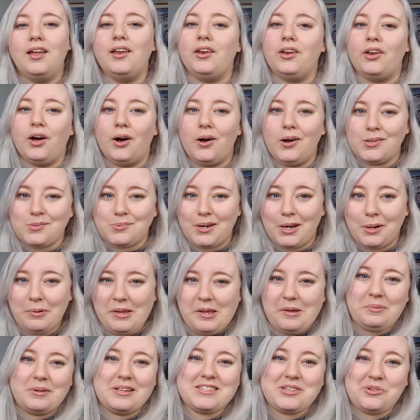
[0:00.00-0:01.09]
Not as many
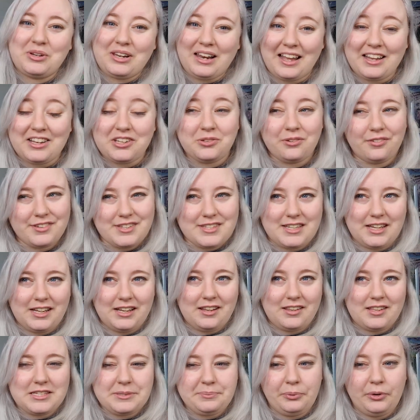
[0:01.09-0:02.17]
people as I would like to have seen
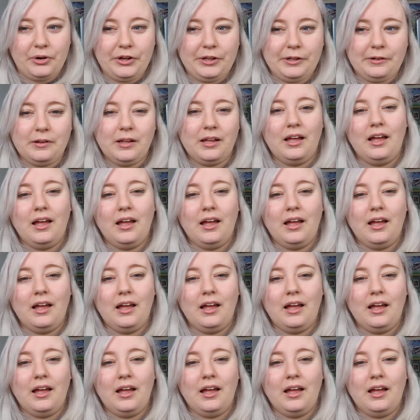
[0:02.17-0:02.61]
at this point.